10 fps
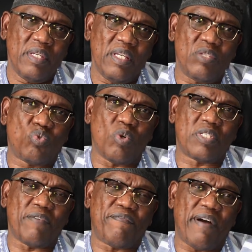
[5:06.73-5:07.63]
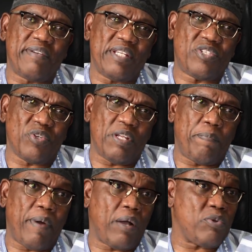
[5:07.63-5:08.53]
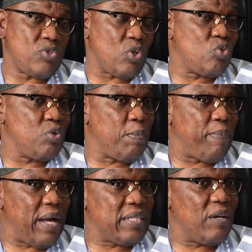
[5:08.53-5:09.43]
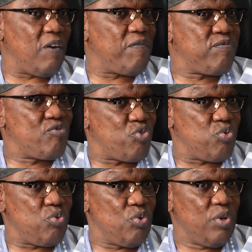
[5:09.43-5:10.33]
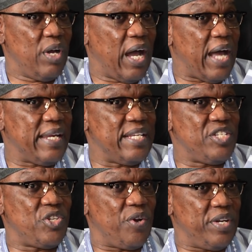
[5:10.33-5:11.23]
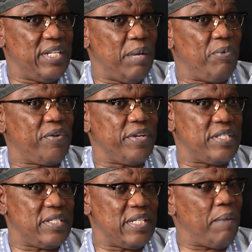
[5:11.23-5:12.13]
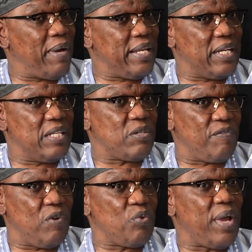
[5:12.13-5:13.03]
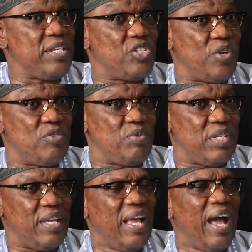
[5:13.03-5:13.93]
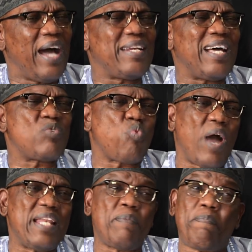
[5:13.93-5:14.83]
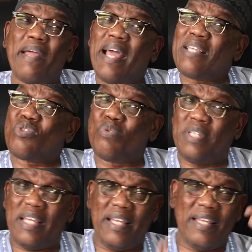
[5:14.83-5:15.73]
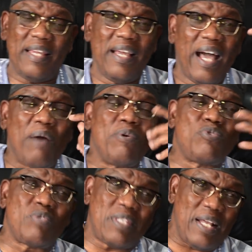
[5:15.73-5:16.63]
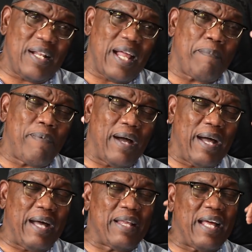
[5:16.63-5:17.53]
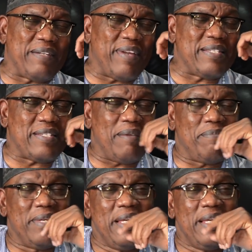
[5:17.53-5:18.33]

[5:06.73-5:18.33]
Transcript: It was a foundation, a precursor to the birth of true and enduring democracy that by the grace of God we're enjoying today. And that's why the players today, I want to address them.